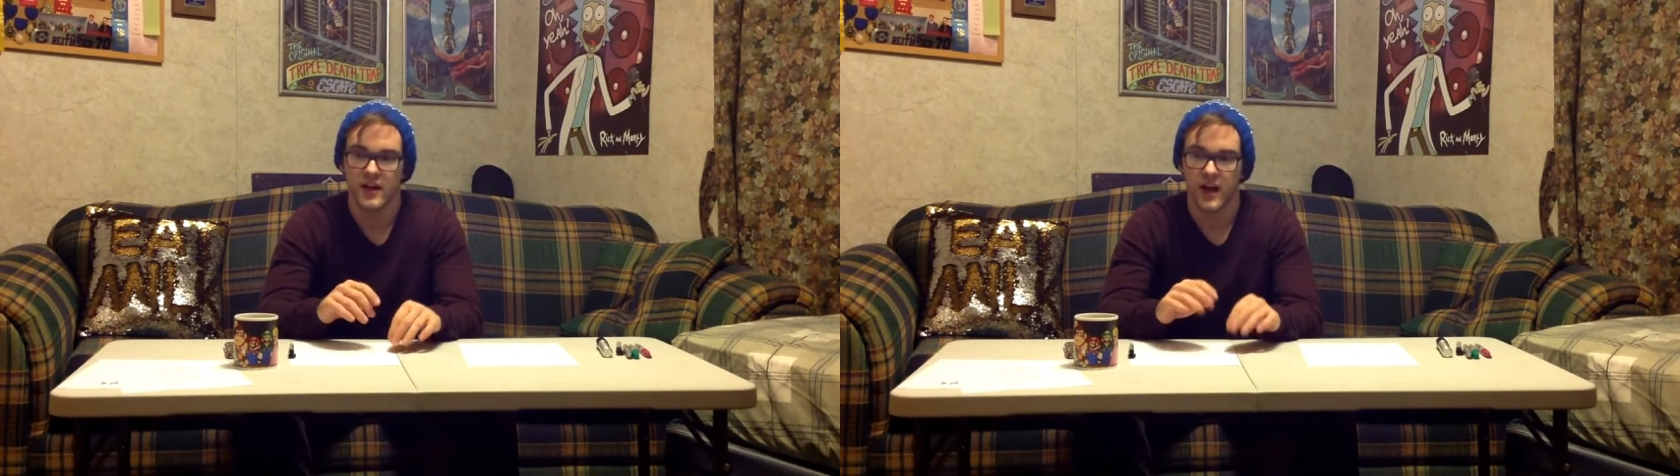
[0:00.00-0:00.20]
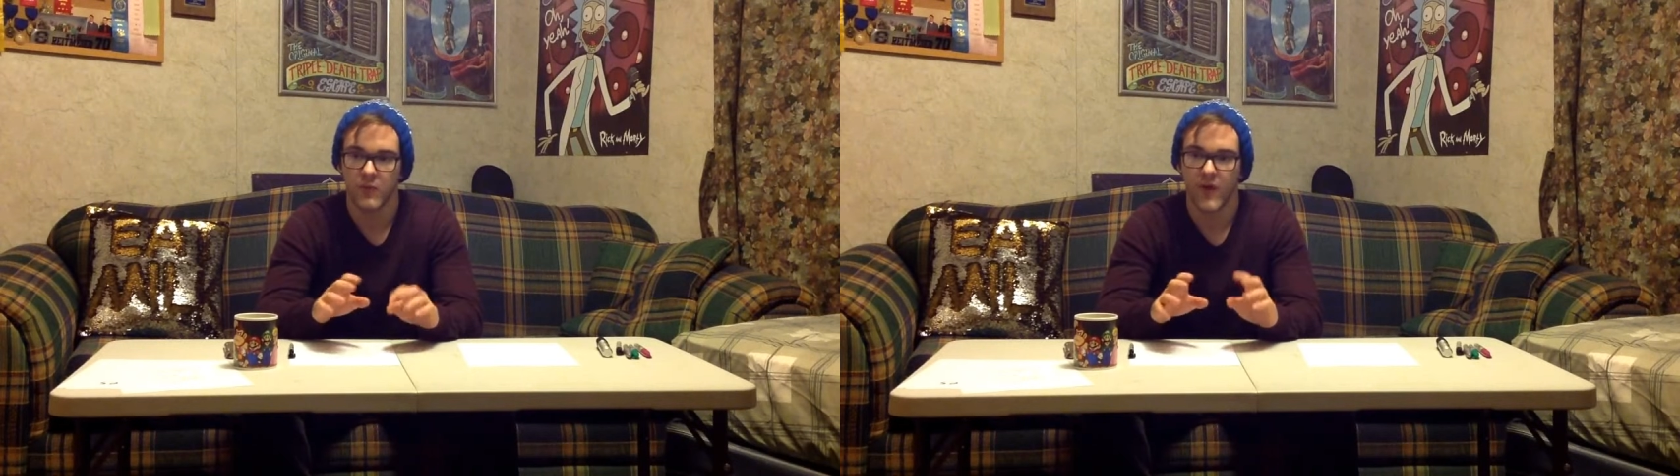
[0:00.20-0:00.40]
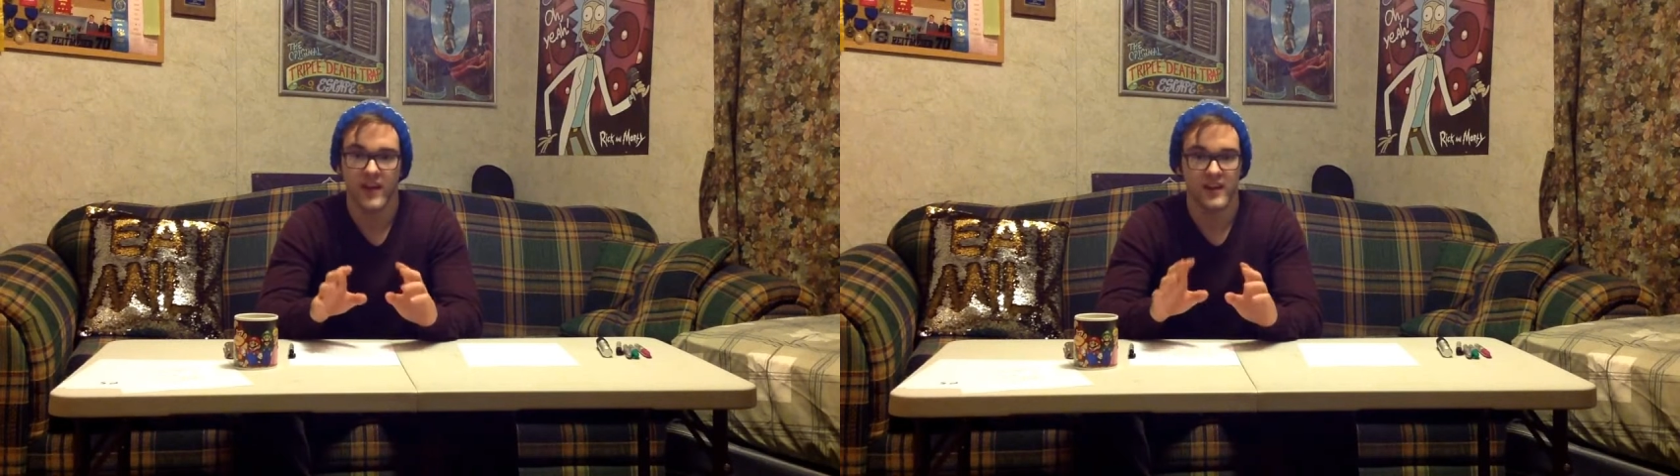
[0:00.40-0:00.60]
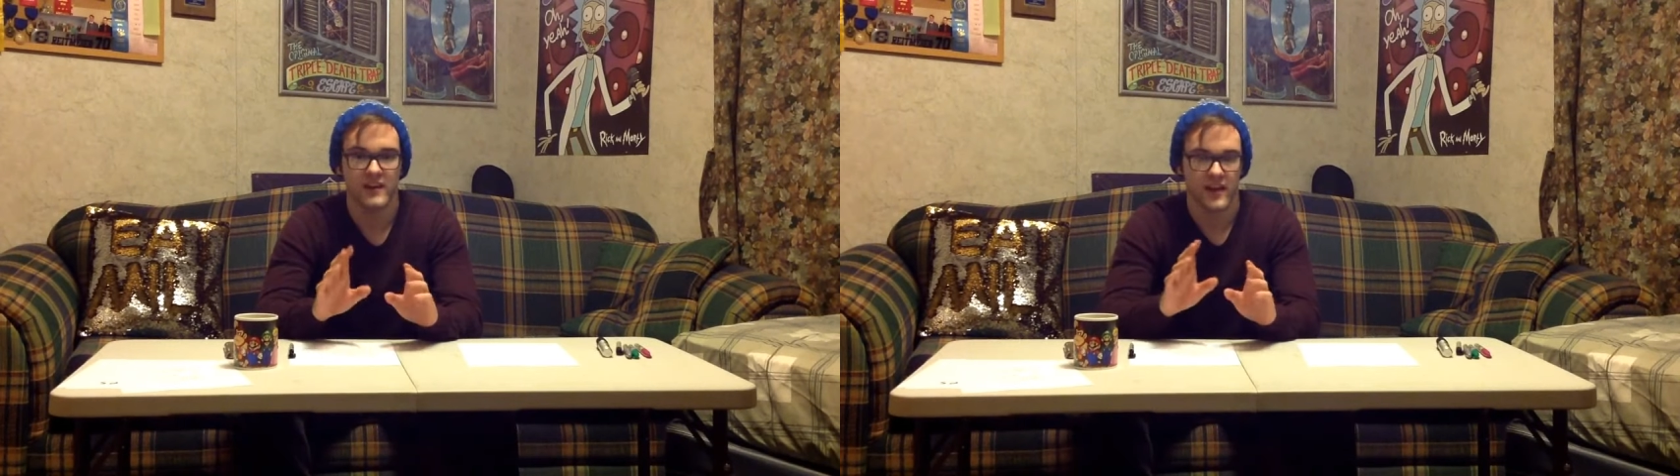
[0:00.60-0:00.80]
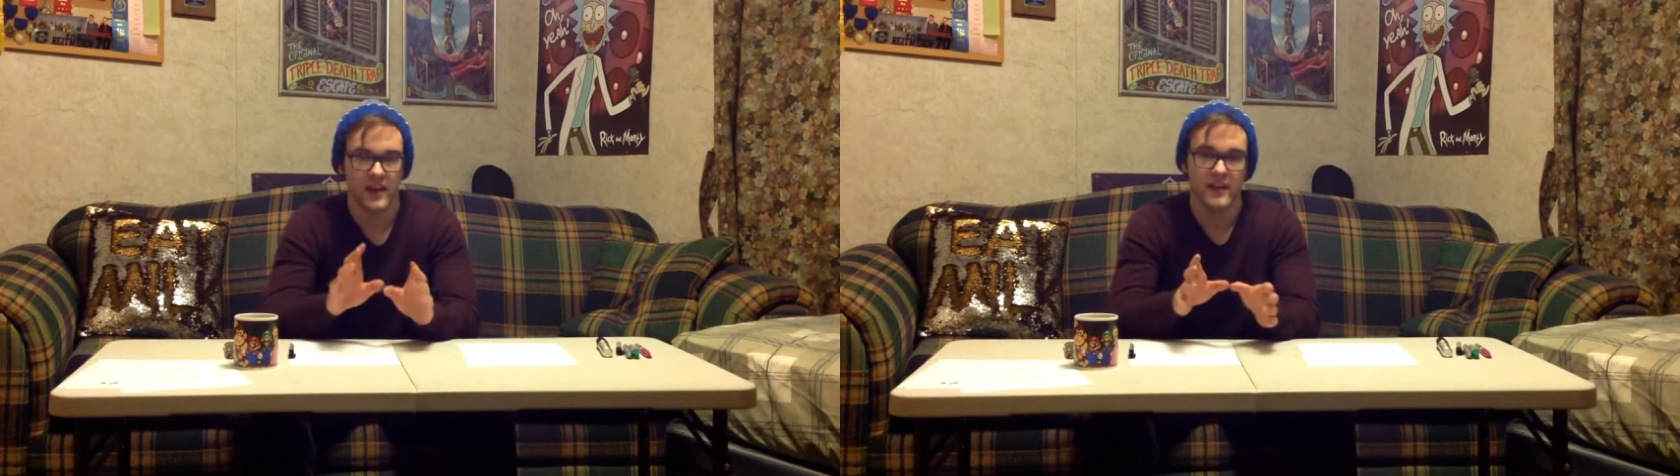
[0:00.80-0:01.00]
I'm waiting
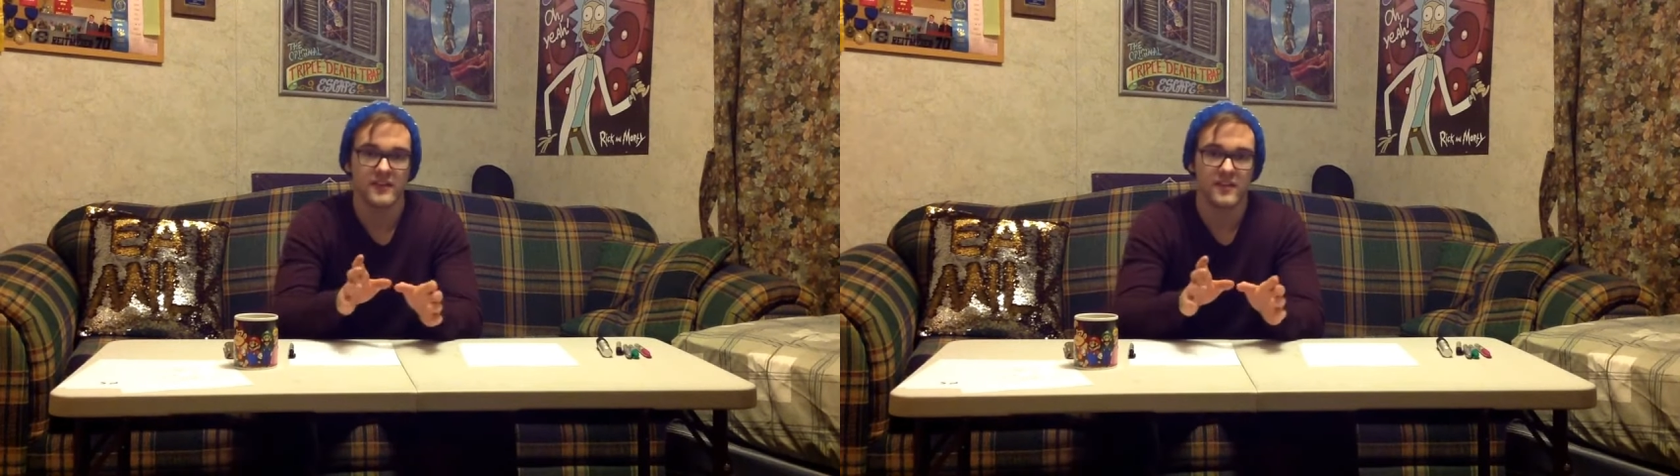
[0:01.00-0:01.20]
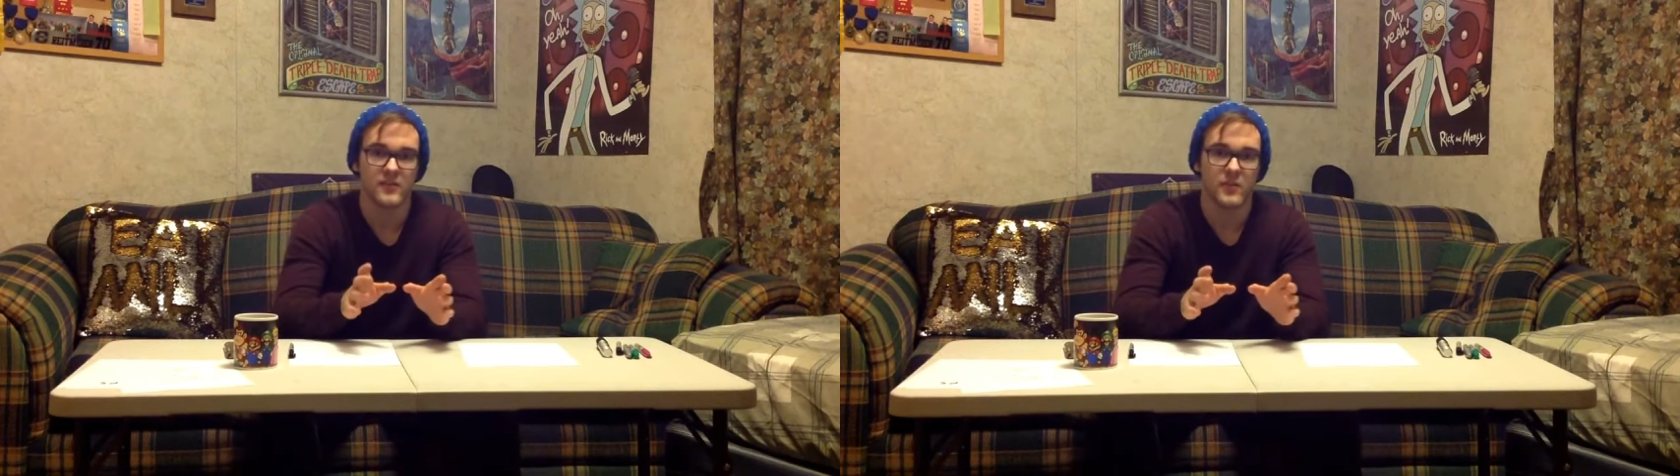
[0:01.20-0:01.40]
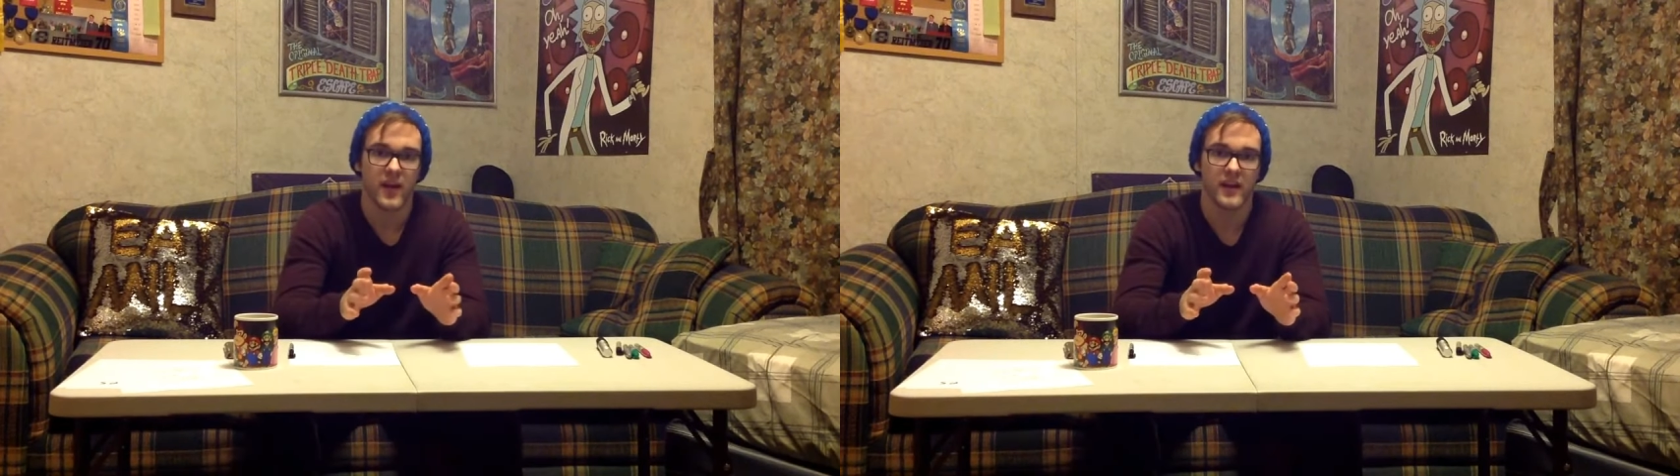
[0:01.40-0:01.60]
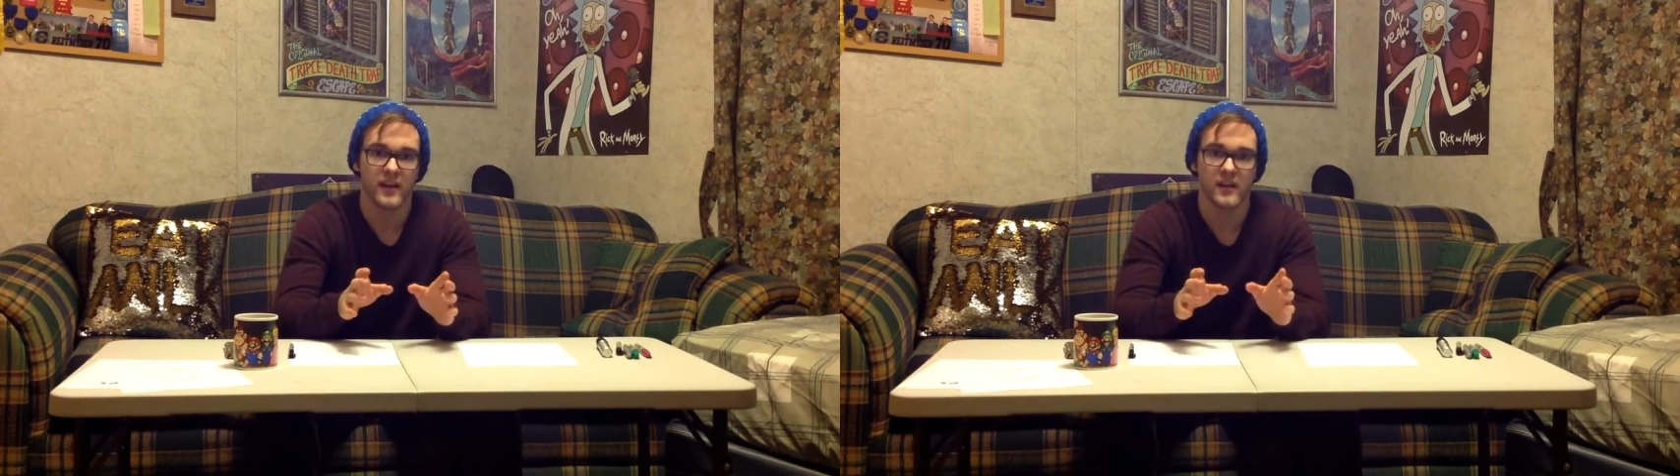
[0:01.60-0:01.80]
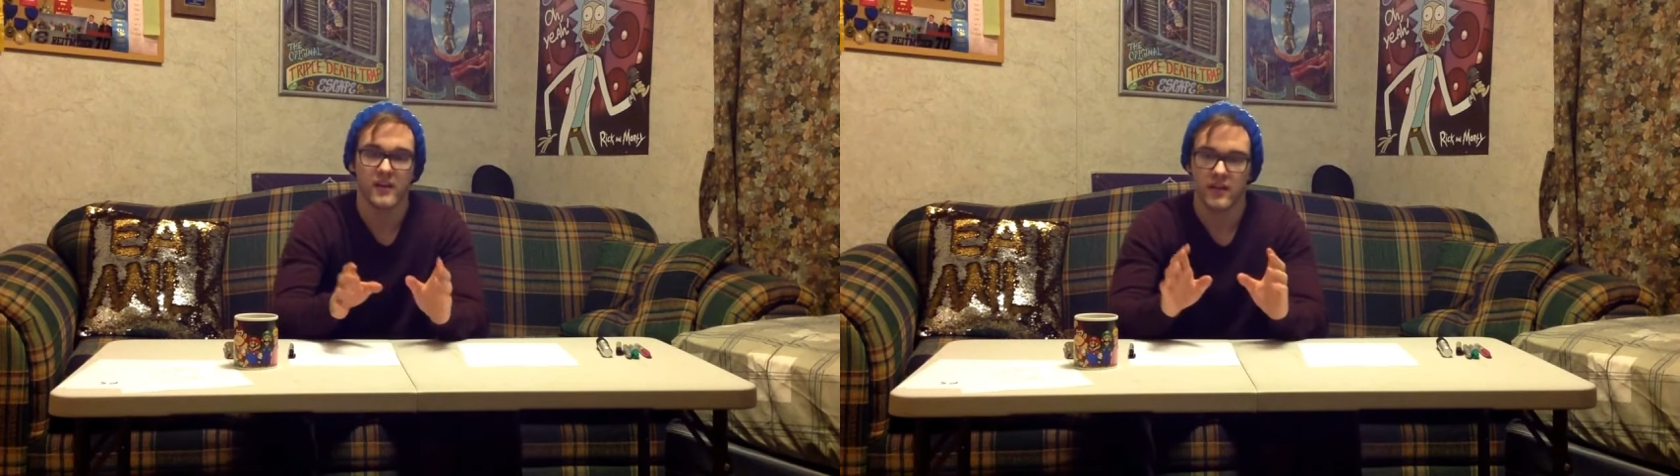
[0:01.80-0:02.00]
and anticipating